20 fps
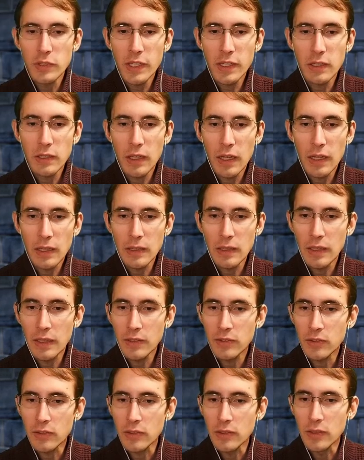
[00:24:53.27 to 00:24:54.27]
we should take a lot
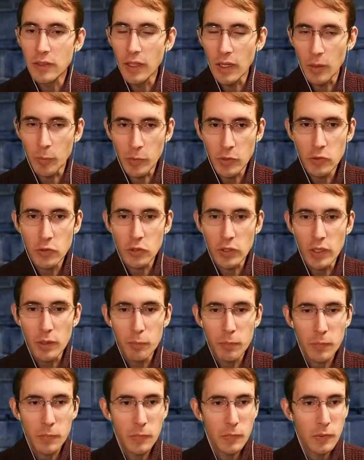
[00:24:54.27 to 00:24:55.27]
less damage.
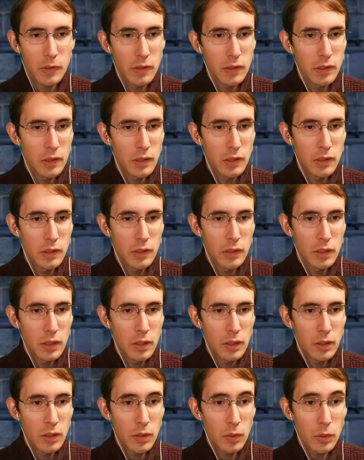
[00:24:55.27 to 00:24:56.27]
Yep.
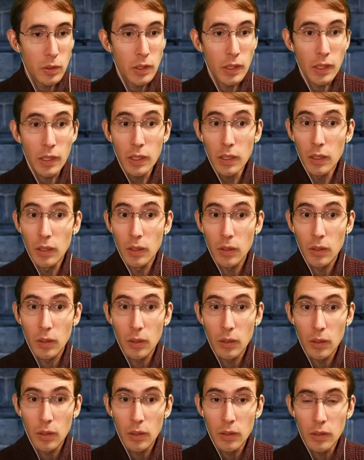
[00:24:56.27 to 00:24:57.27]
Okay.
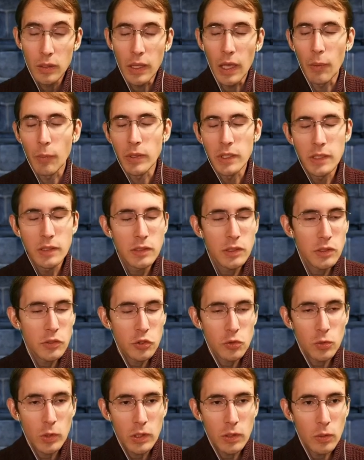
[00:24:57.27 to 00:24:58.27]
Yeah, we didn't
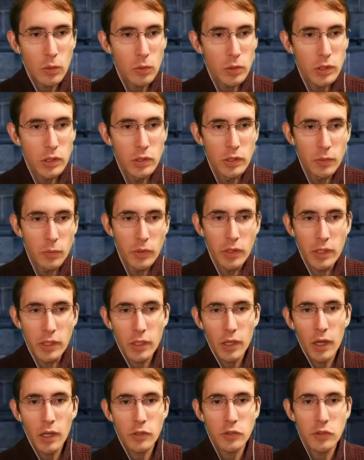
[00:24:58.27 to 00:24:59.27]
destroy the whole unit with
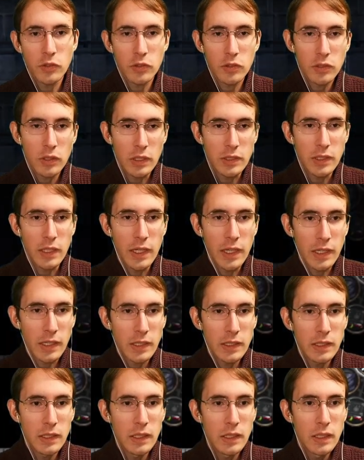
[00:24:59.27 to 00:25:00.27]
a cautious
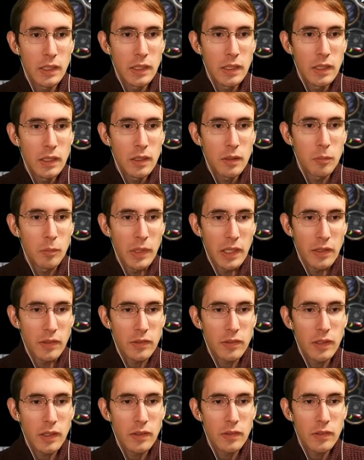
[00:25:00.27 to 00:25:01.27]
attack.
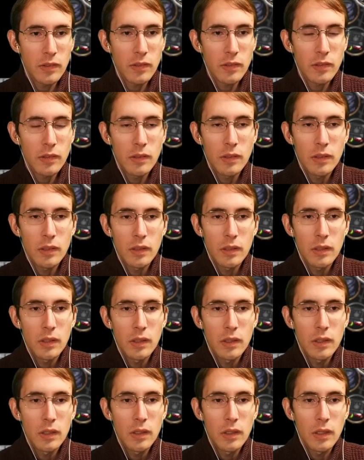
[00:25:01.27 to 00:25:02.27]
Makes sense.
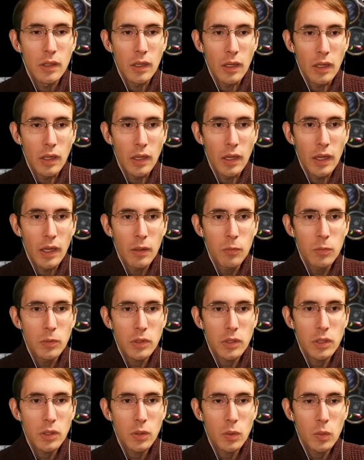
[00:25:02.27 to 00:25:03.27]
Uh, I
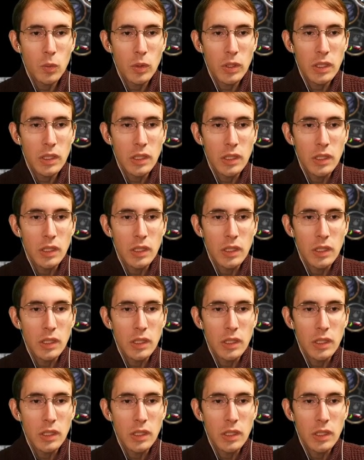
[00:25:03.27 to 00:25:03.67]
will go